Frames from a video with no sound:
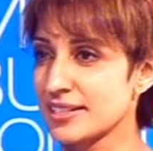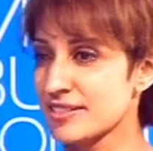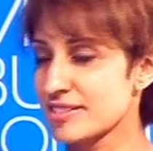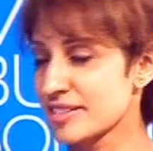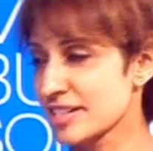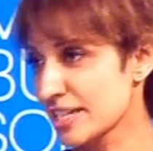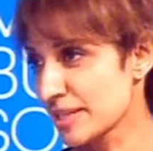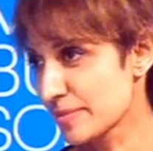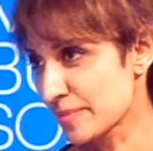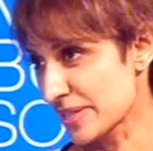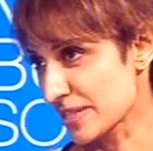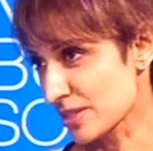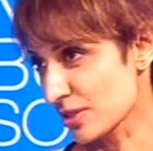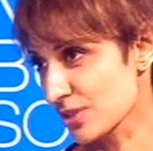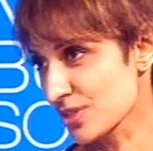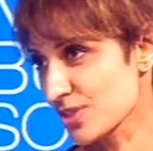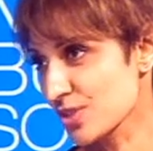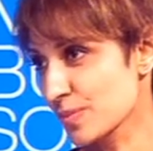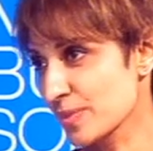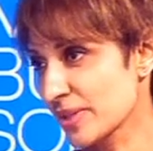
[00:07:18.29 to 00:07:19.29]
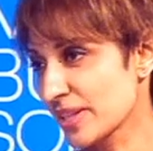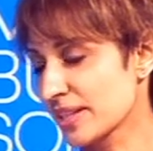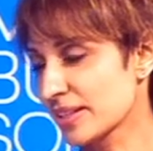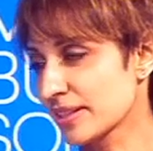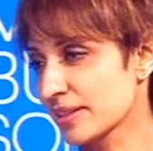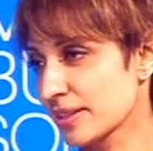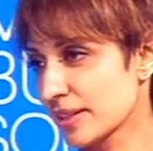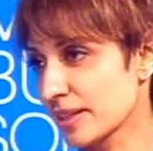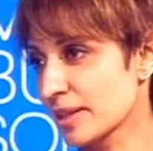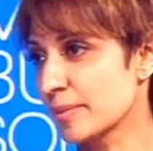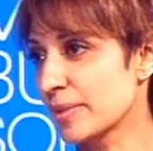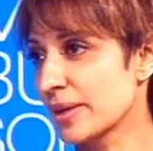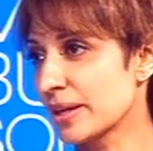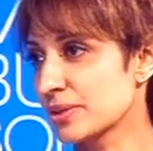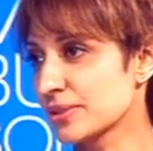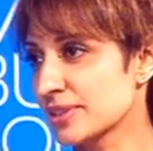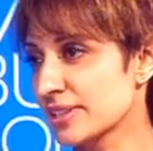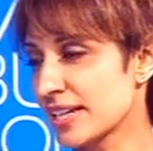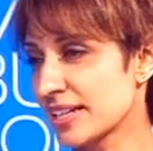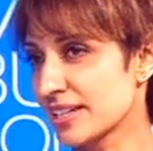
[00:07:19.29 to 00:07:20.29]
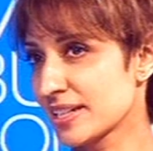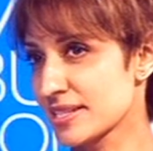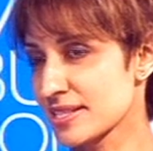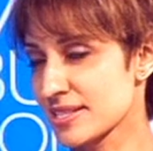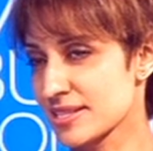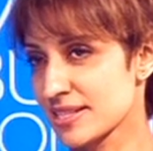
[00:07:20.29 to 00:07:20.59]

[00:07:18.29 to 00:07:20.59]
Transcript: dream has also been about that.